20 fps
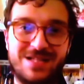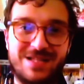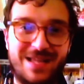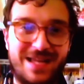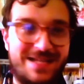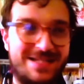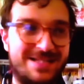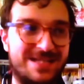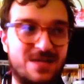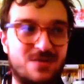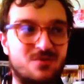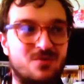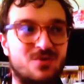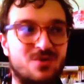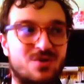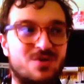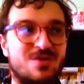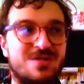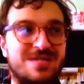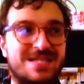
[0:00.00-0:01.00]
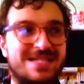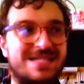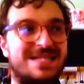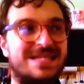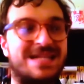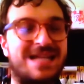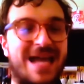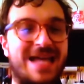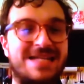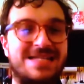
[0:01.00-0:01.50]
Like, Central Jersey is a
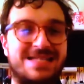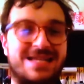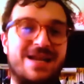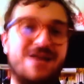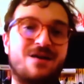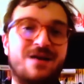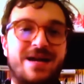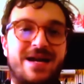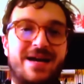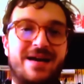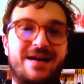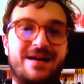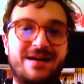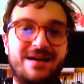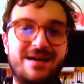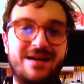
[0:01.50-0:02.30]
nice area